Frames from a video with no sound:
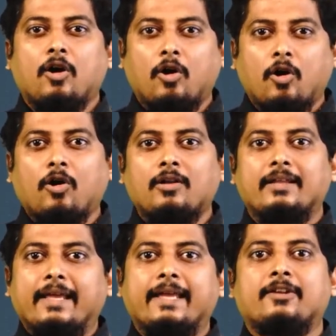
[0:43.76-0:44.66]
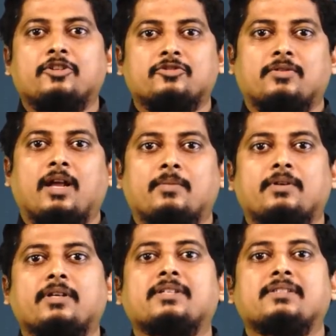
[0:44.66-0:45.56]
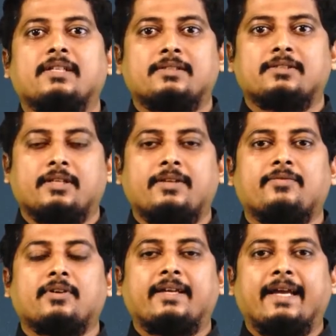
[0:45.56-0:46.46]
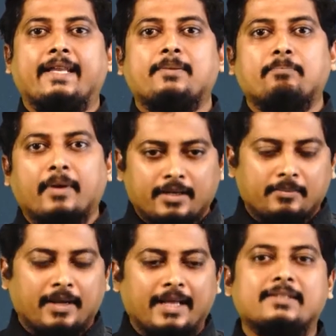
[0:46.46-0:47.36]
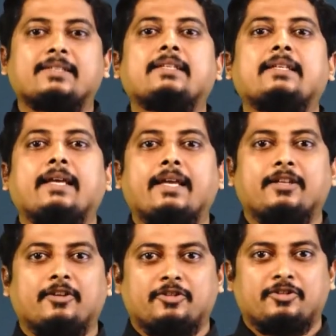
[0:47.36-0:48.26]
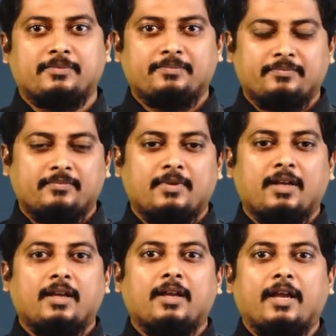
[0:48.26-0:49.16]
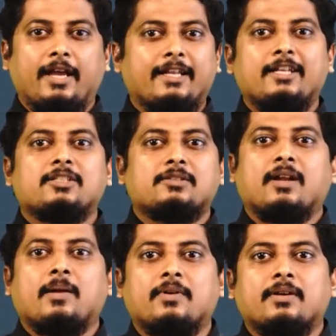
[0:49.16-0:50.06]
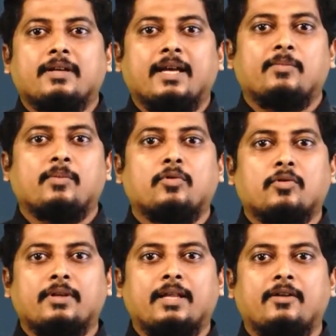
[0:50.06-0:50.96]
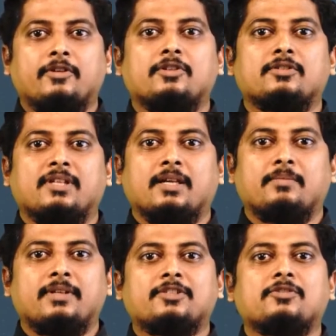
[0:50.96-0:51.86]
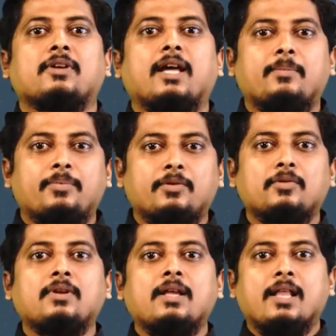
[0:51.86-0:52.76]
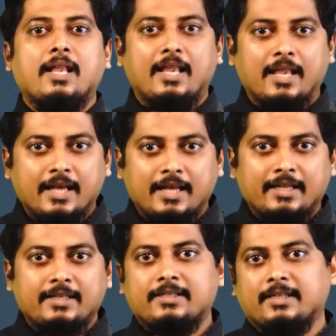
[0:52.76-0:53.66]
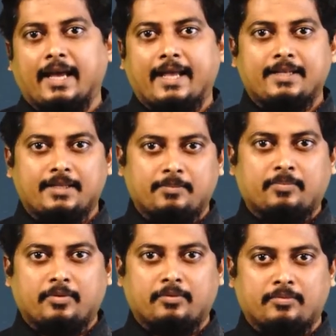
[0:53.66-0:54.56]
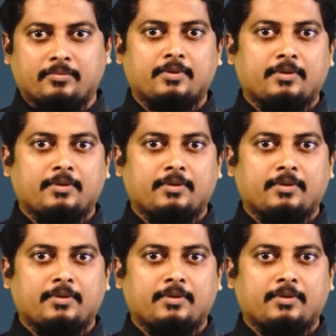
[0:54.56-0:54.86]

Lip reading: All English grammar is necessary for getting better bands in English. English grammar can be broken down into segments to help you learn it and improve.